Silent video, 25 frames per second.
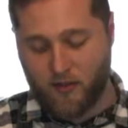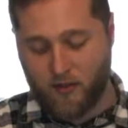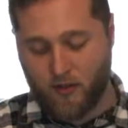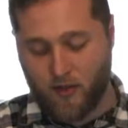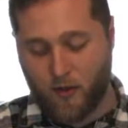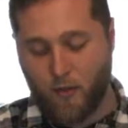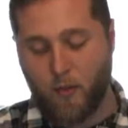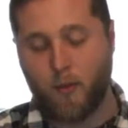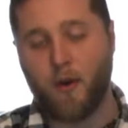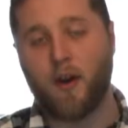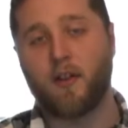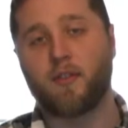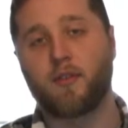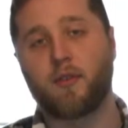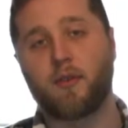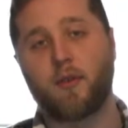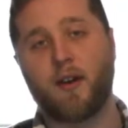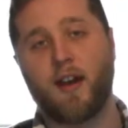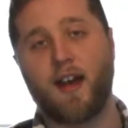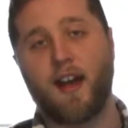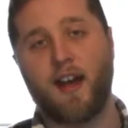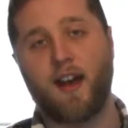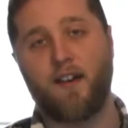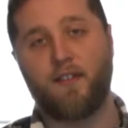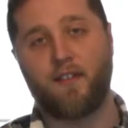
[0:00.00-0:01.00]
you don't want to
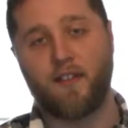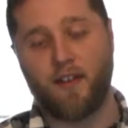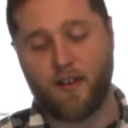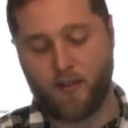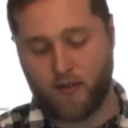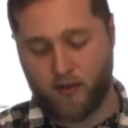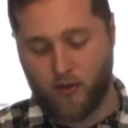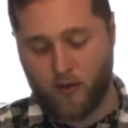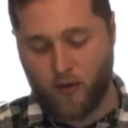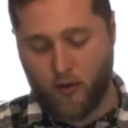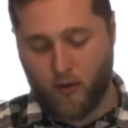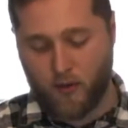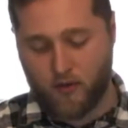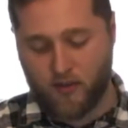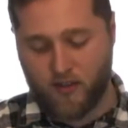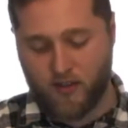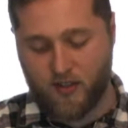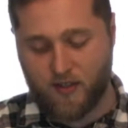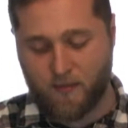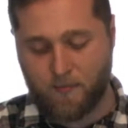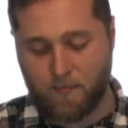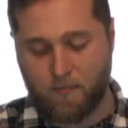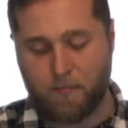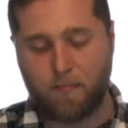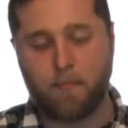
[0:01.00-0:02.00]
have those